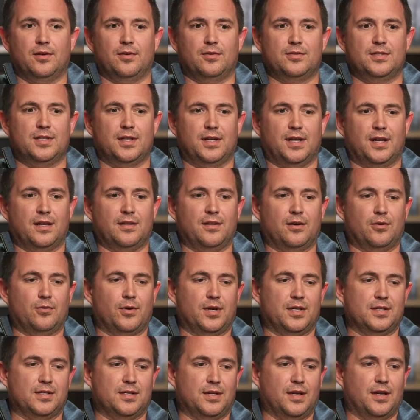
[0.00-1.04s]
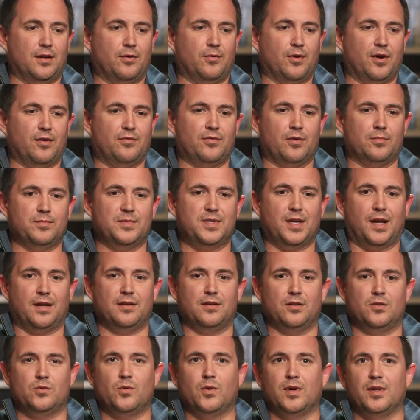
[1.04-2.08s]
Today they're raising anywhere from $10
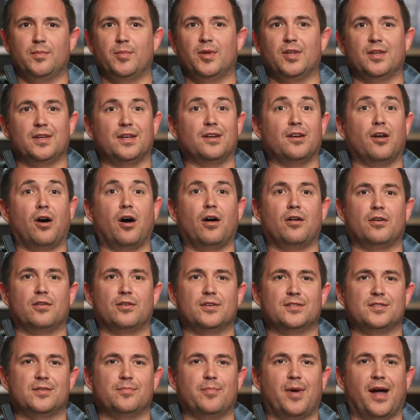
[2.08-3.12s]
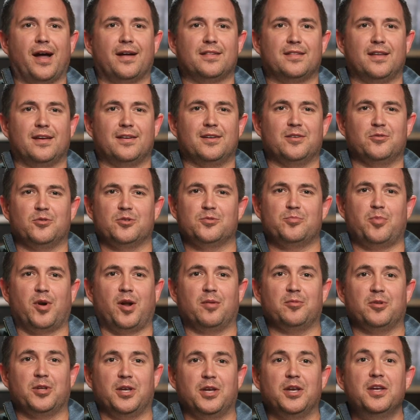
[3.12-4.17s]
to $20 million, and back then it was
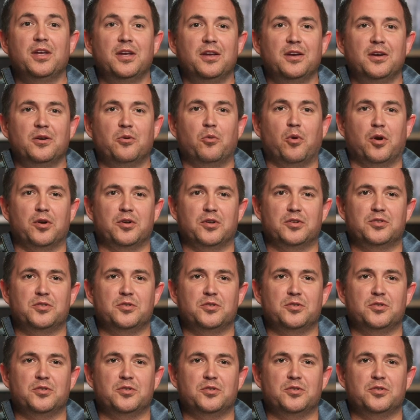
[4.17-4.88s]
probably $1